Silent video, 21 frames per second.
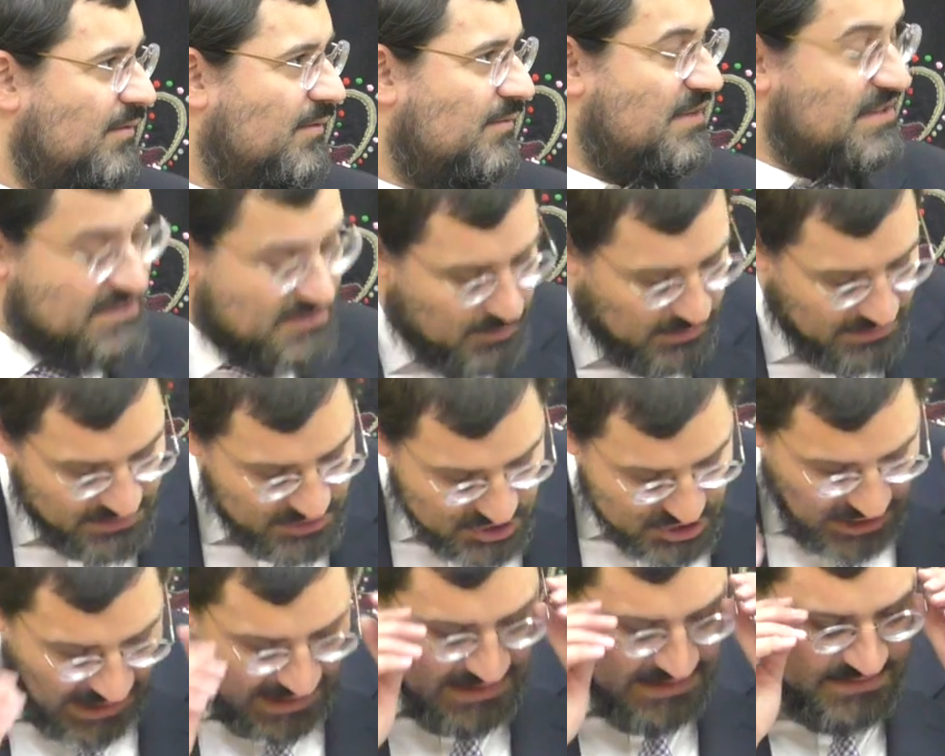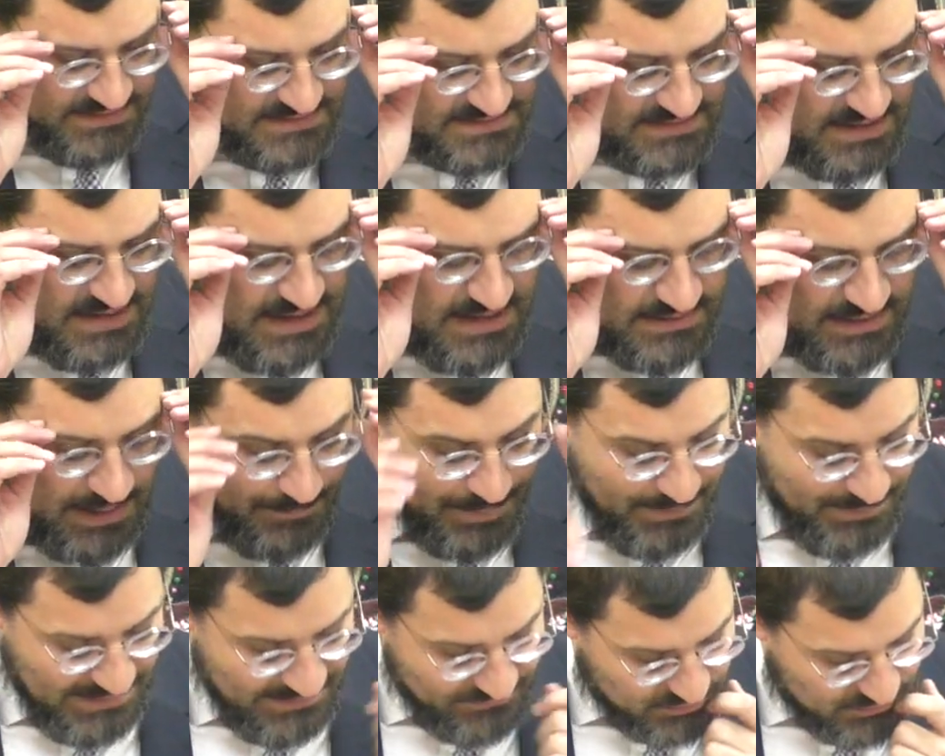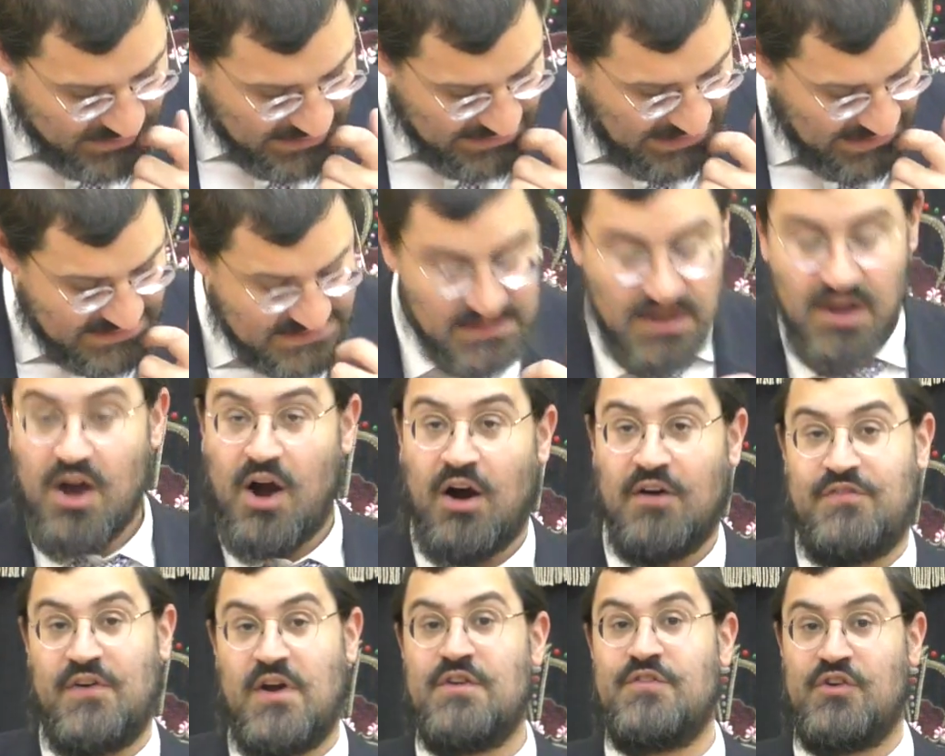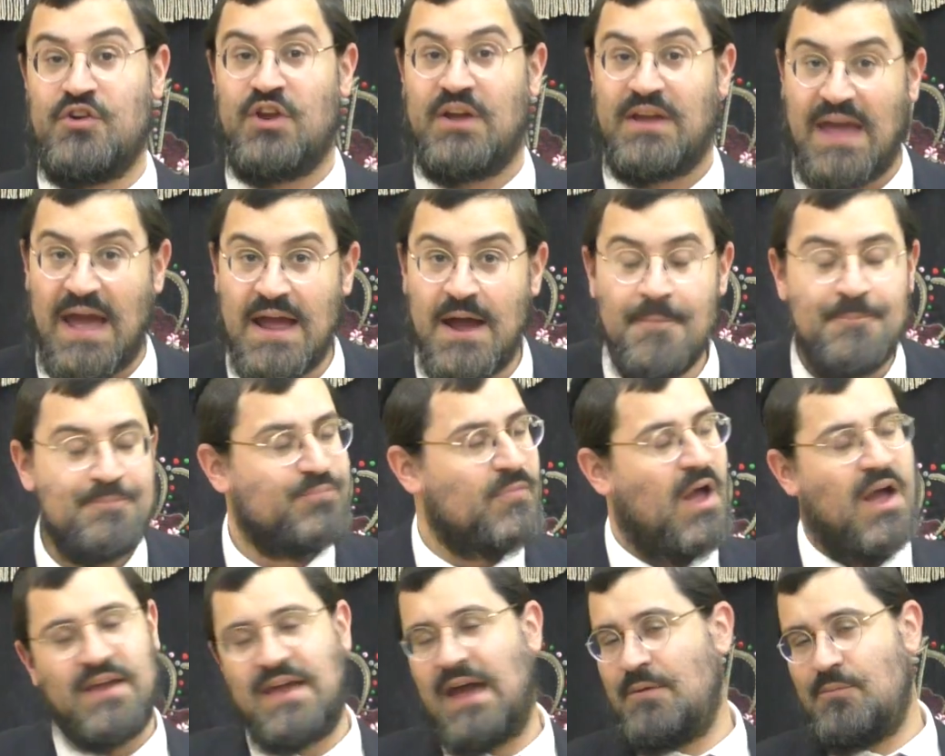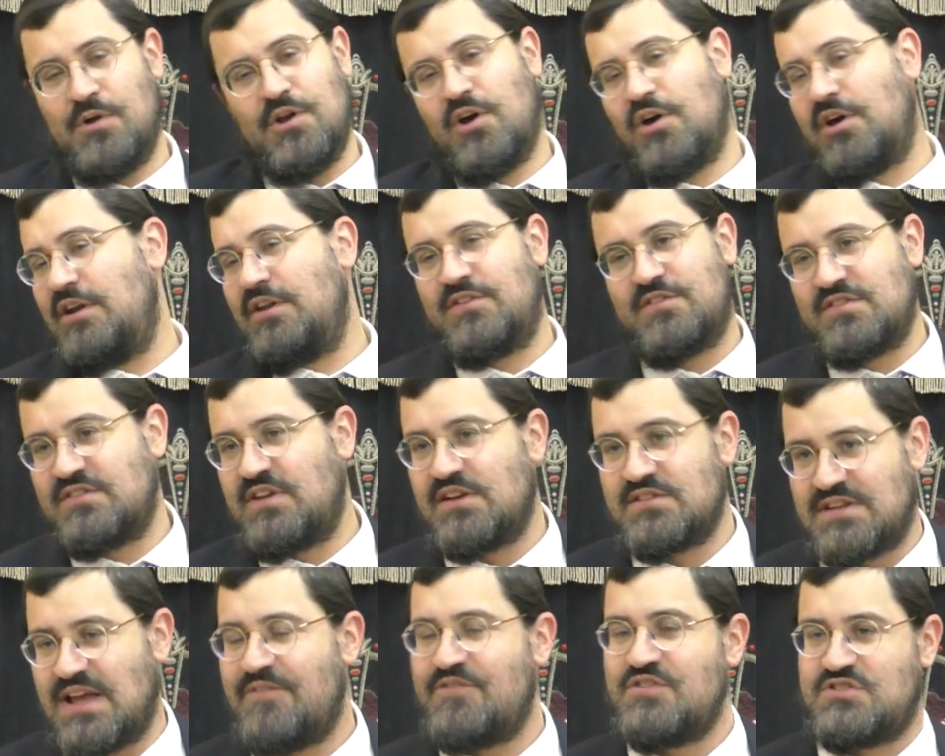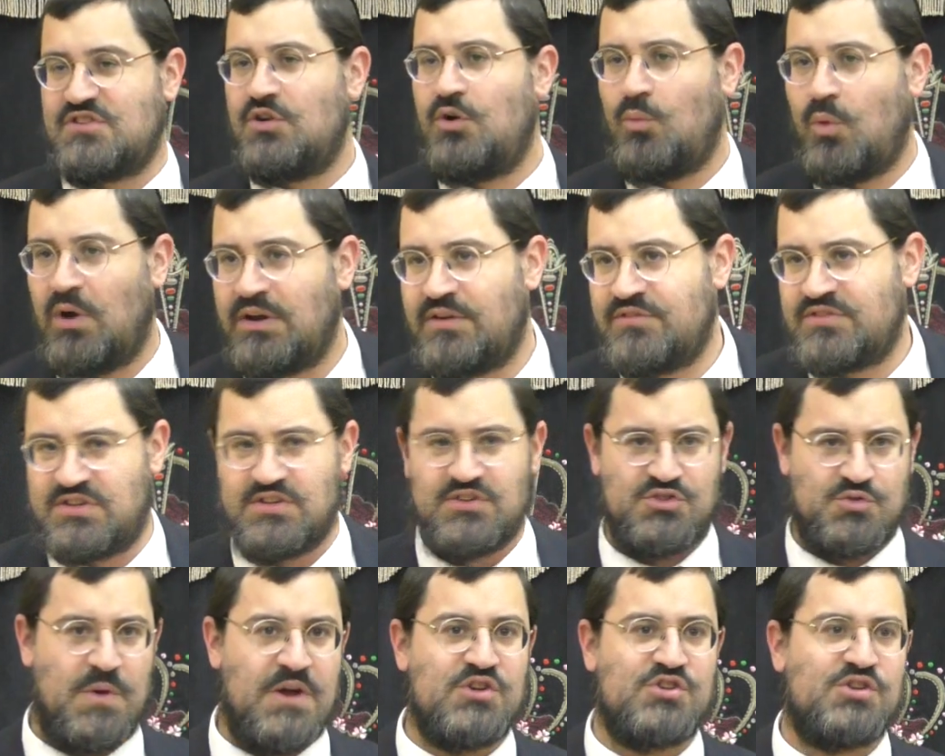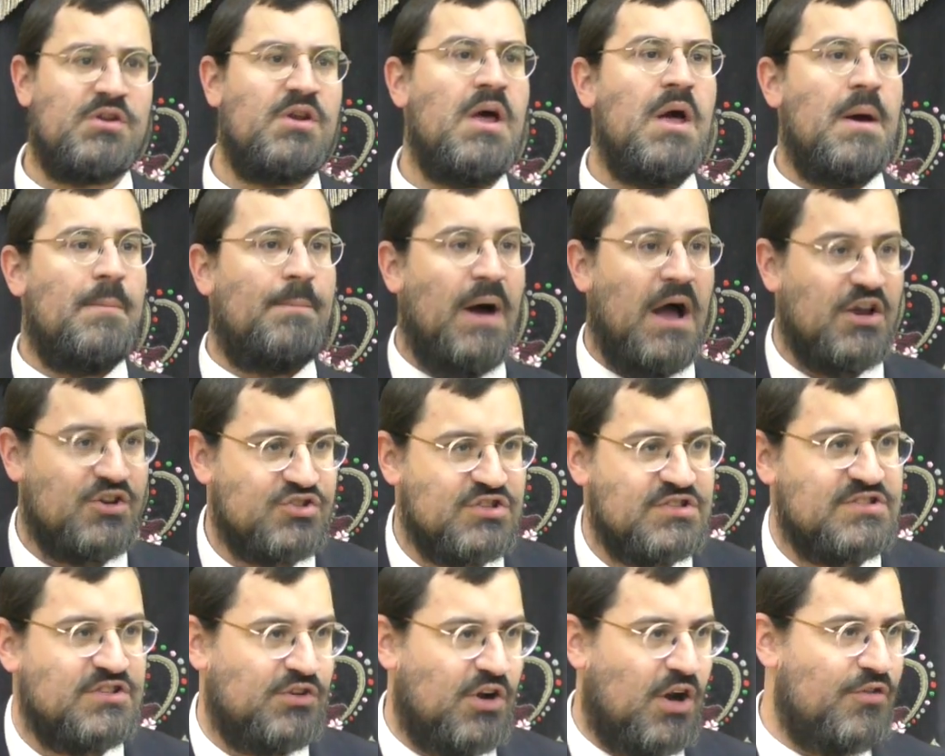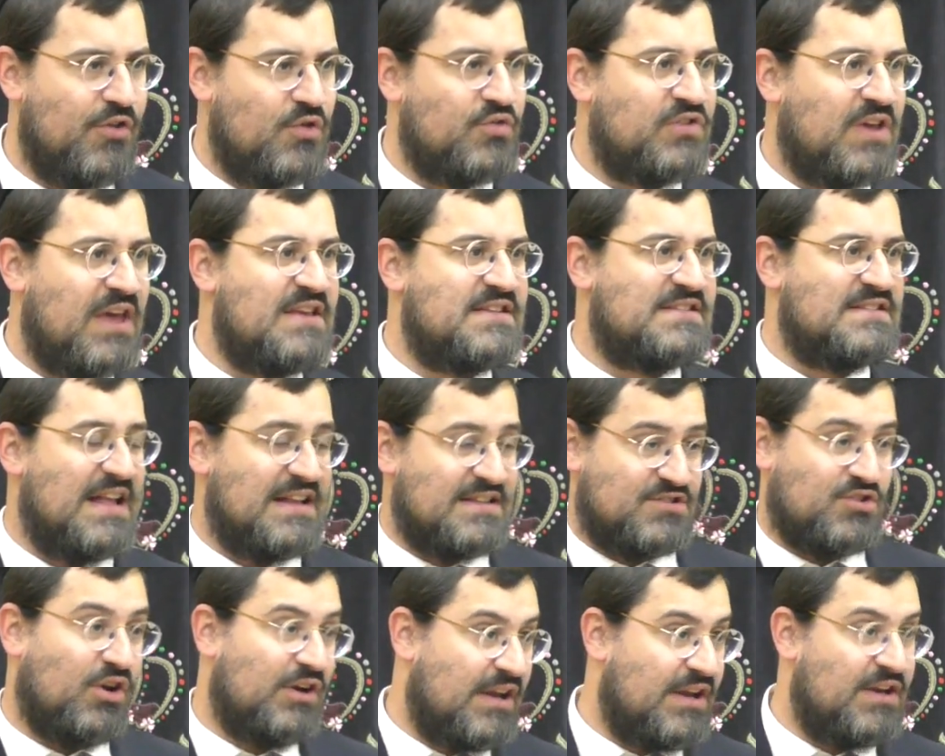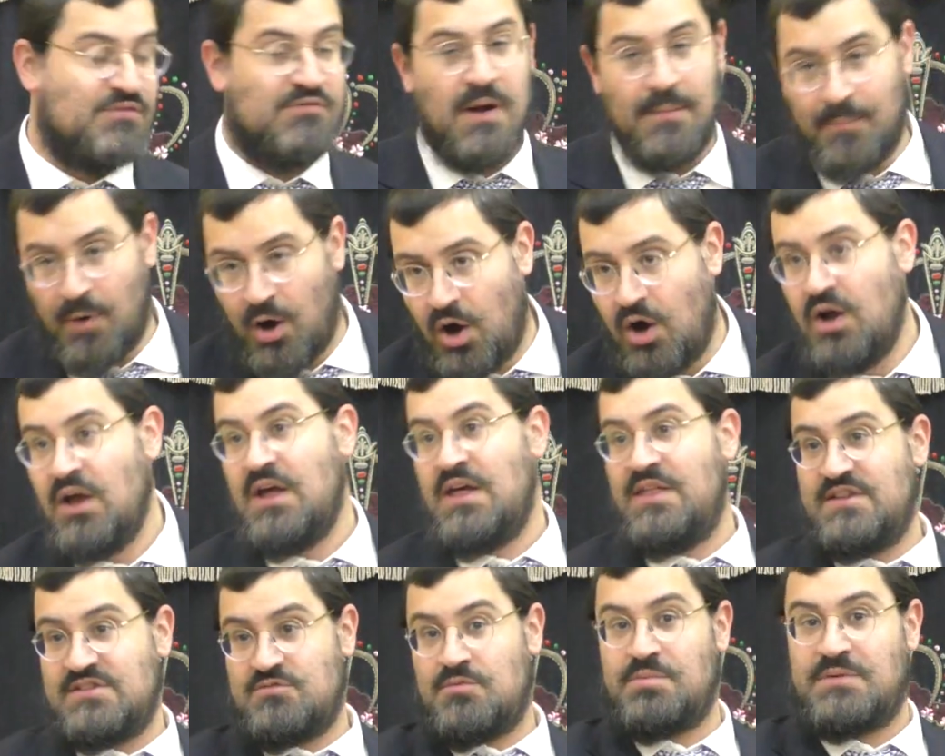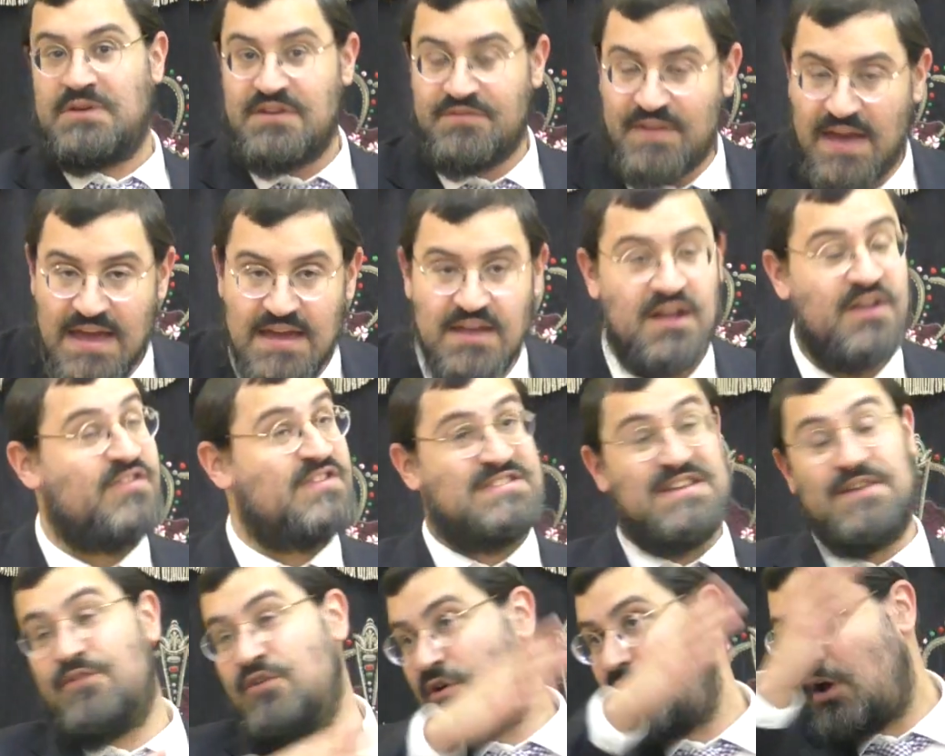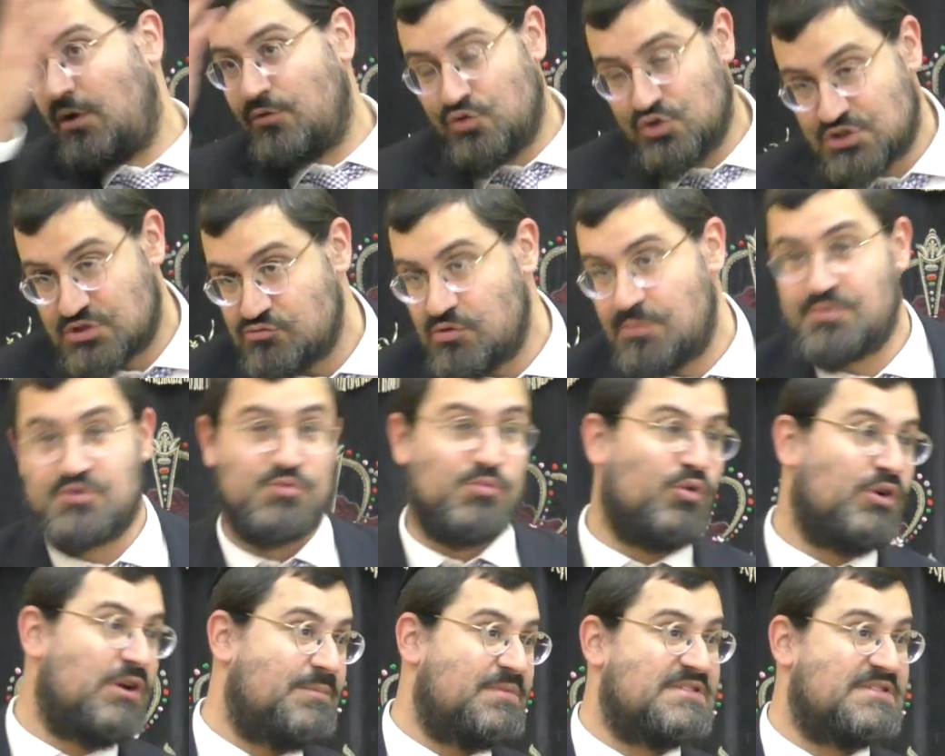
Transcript: This is one of the shailas that people have to realize are very, very nageya. Again, we're not going to discuss every single one in the situation. Pashtas, a lot of those cases, that's Tolya Niramor. There's Rebbe Kiba Eger. There's even Chadushi Reb Shmuel in